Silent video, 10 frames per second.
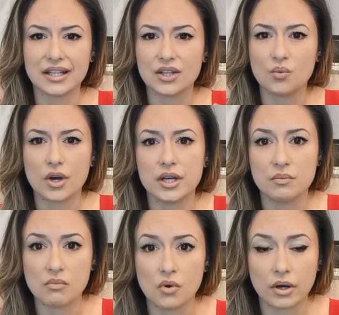like you wanted
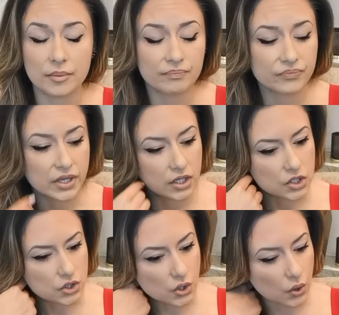more.
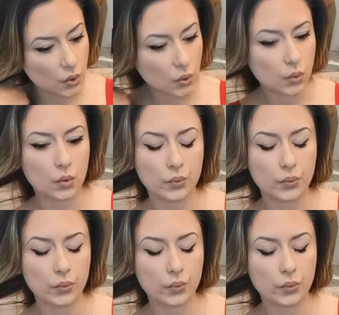So